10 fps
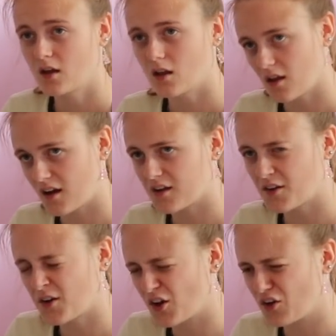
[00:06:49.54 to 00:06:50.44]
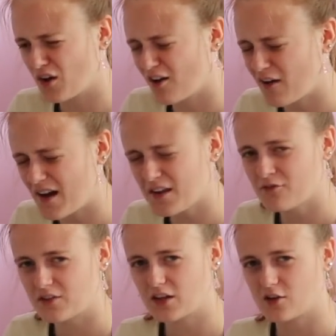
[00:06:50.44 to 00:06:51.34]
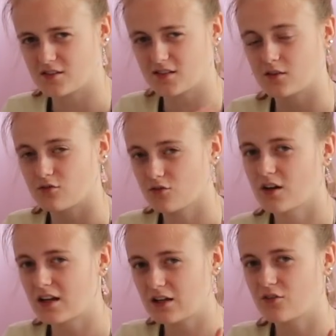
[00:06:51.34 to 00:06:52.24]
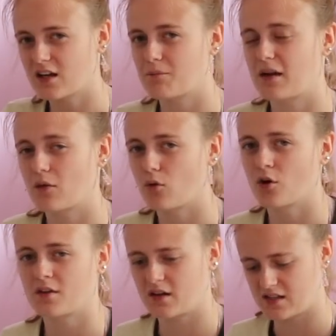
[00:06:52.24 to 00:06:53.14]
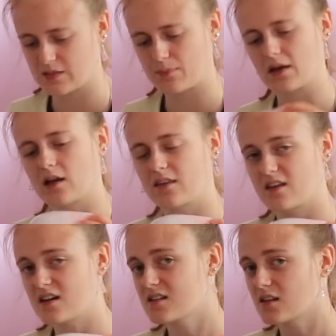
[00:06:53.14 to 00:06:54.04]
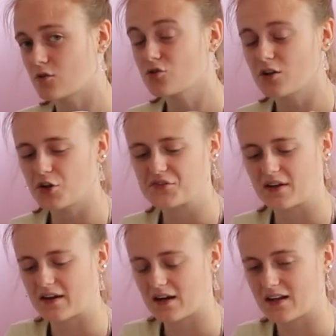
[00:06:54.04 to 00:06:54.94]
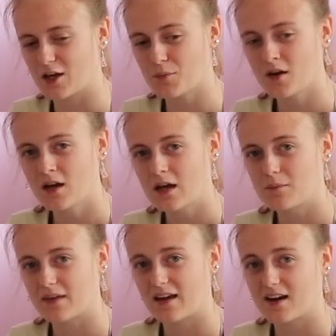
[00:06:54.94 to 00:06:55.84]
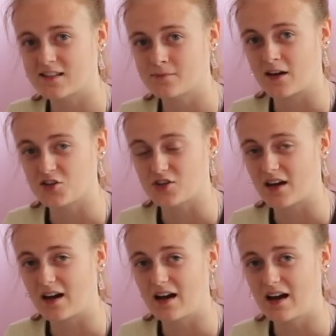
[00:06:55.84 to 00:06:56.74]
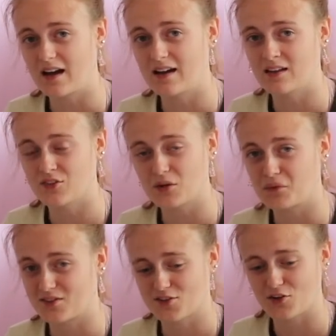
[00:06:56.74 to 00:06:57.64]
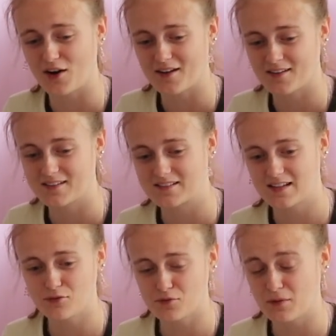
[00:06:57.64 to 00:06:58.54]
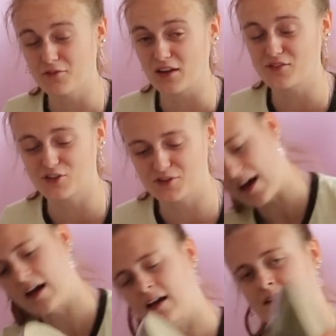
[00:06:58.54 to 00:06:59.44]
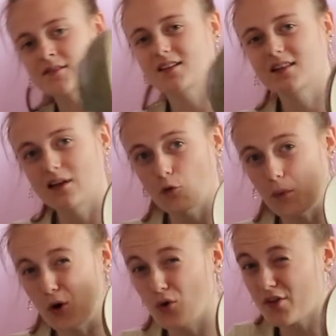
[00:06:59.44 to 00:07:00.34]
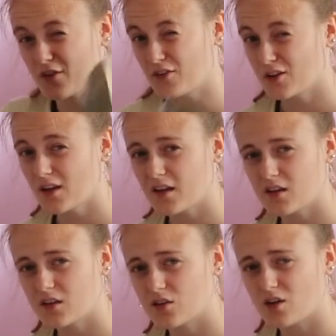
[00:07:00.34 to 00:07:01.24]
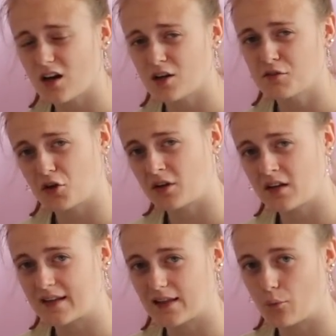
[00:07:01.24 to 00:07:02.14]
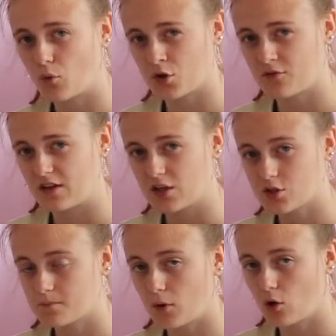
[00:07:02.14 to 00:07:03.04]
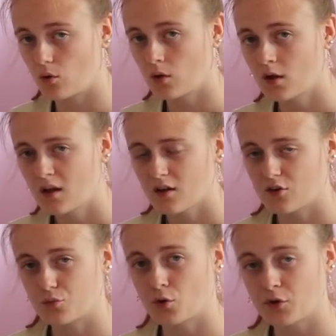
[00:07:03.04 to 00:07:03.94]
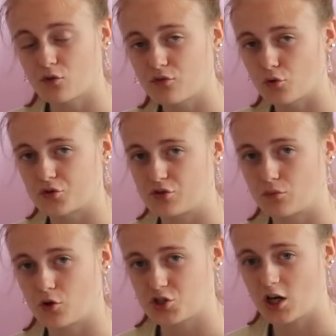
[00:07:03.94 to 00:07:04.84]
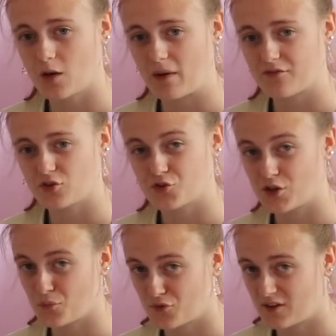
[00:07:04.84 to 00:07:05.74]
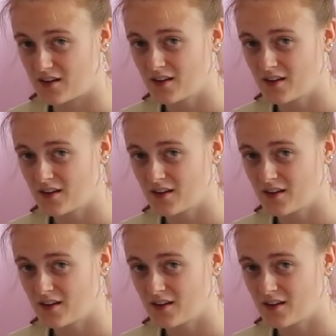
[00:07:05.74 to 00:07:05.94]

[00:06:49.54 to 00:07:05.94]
Like, I don't know, I've had it in videos, it's like the really, really big one, and it's a bit like this. I'll try and overlay a clip. But yeah, I smashed that and I wanted to cry because it was my favourite. And little bowls, I feel like you kind of only need like 1 of each bowl, because 1, it will force you to wash it up after you're done with it,